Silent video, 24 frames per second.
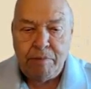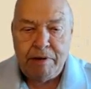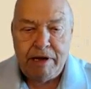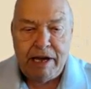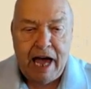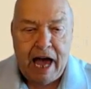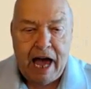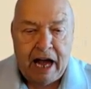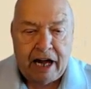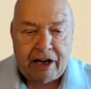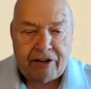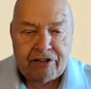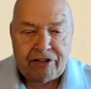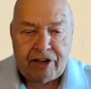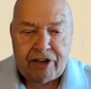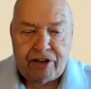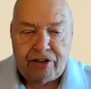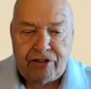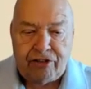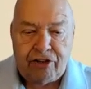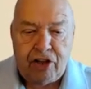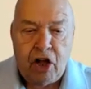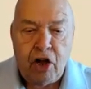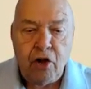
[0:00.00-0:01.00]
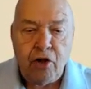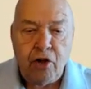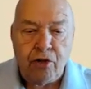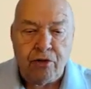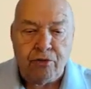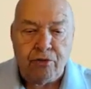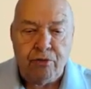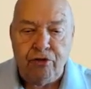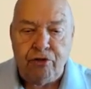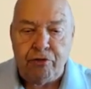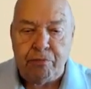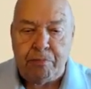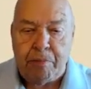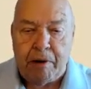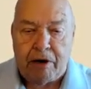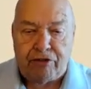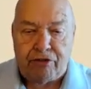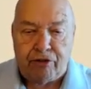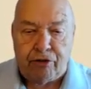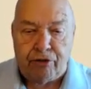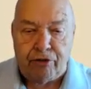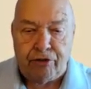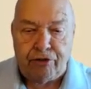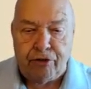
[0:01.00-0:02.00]
be accessed through
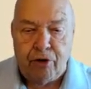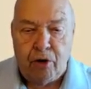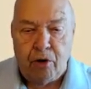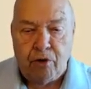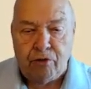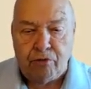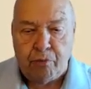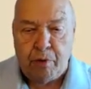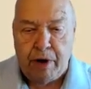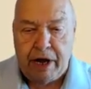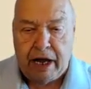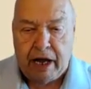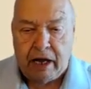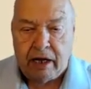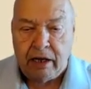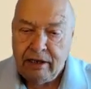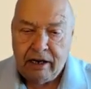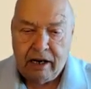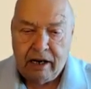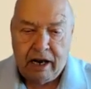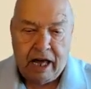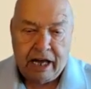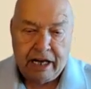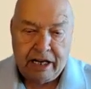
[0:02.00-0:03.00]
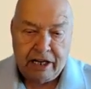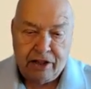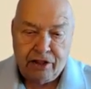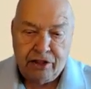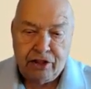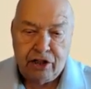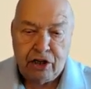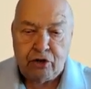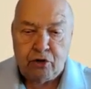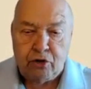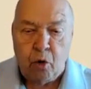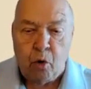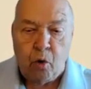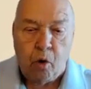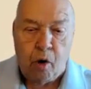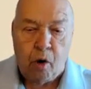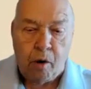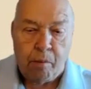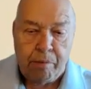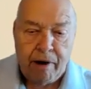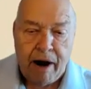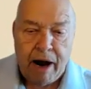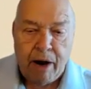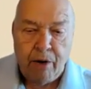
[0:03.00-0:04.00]
special software, like the
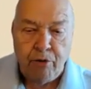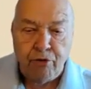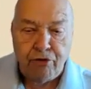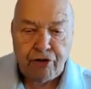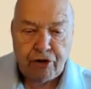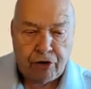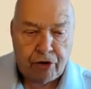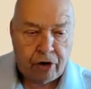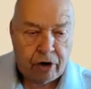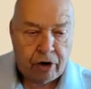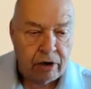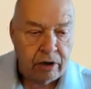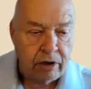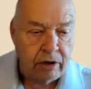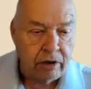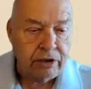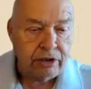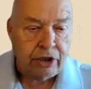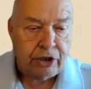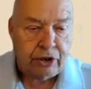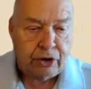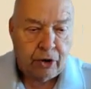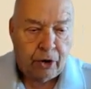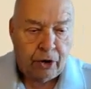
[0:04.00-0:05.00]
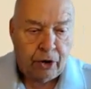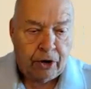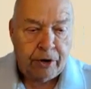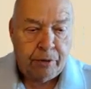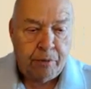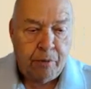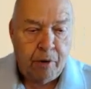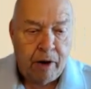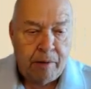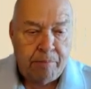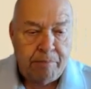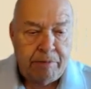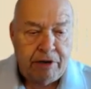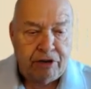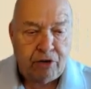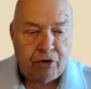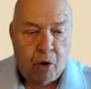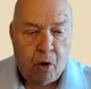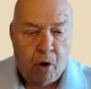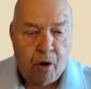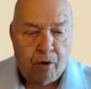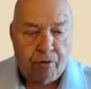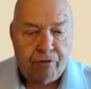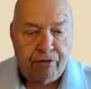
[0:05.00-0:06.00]
Tor browser. The dark web
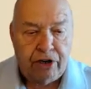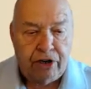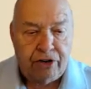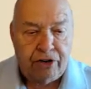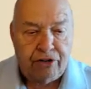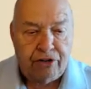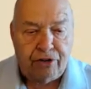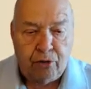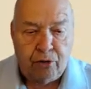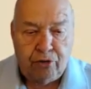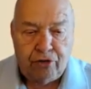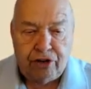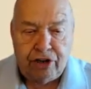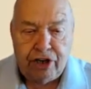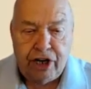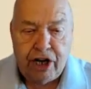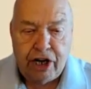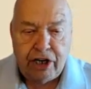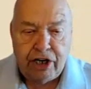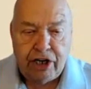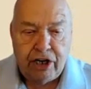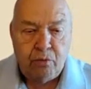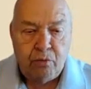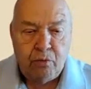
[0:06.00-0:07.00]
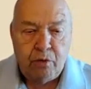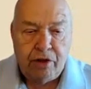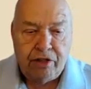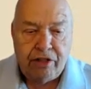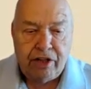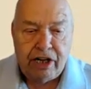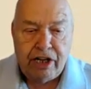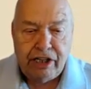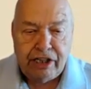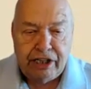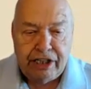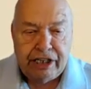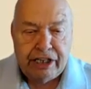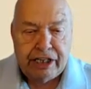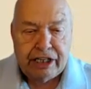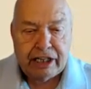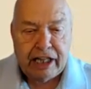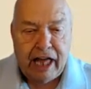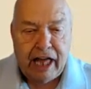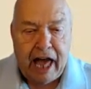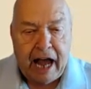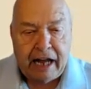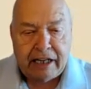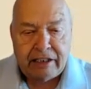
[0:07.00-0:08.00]
is often associated with
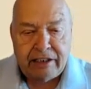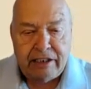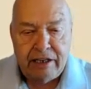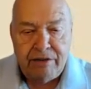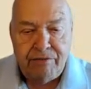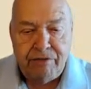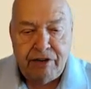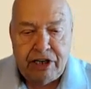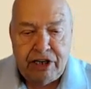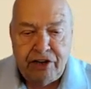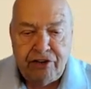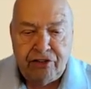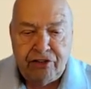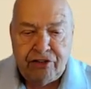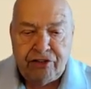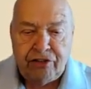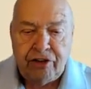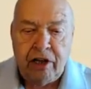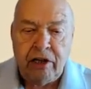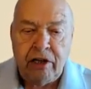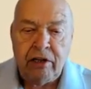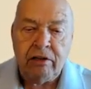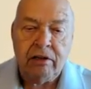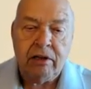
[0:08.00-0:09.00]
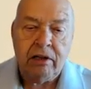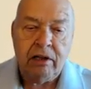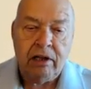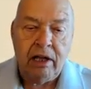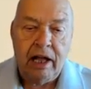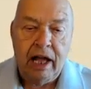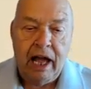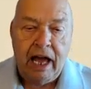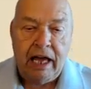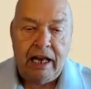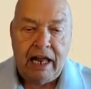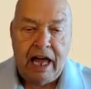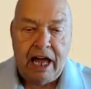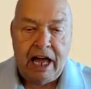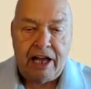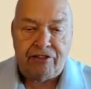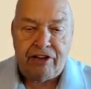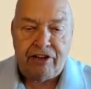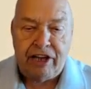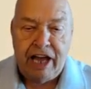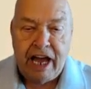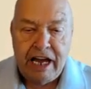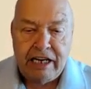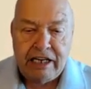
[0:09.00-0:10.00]
illegal activities and
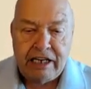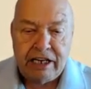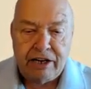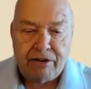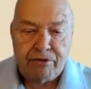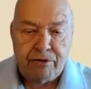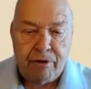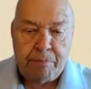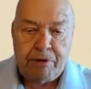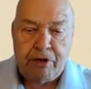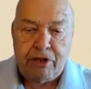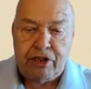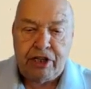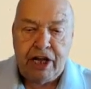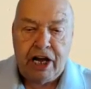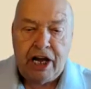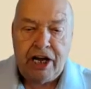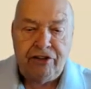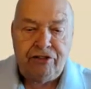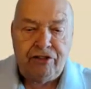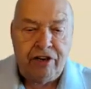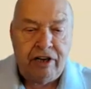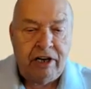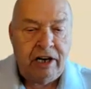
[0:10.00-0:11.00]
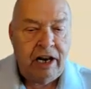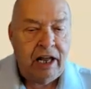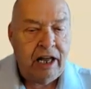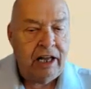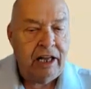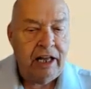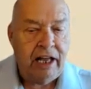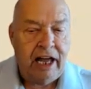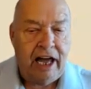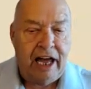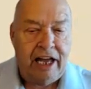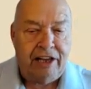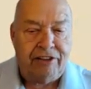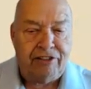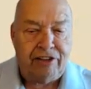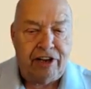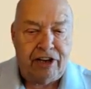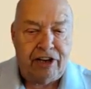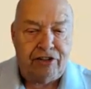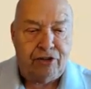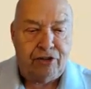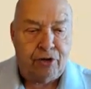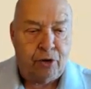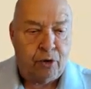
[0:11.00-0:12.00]
has gained a reputation as
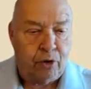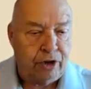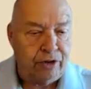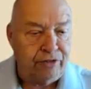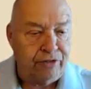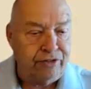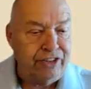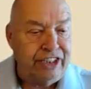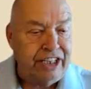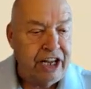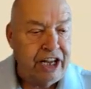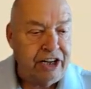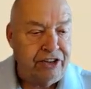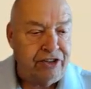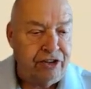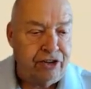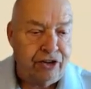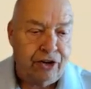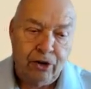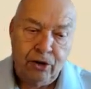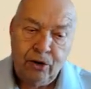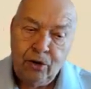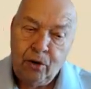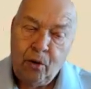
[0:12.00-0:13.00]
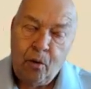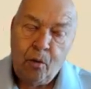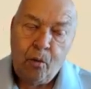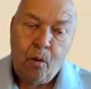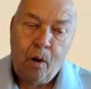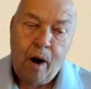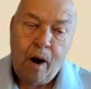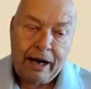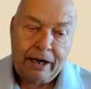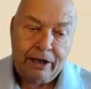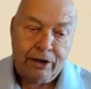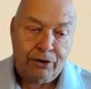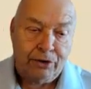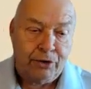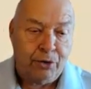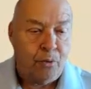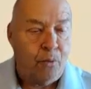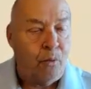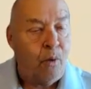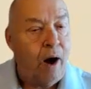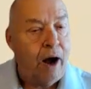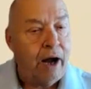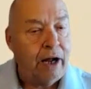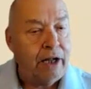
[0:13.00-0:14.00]
a sort of digital wild,
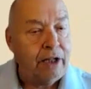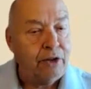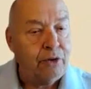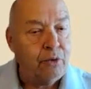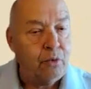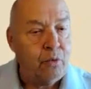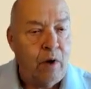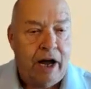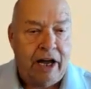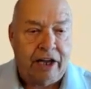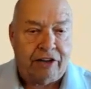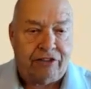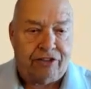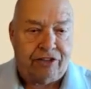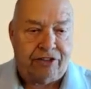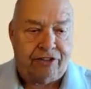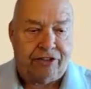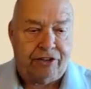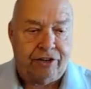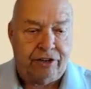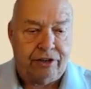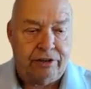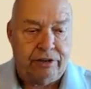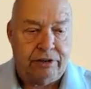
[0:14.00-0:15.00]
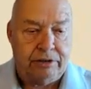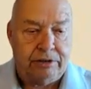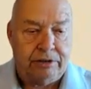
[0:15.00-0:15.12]
wild west.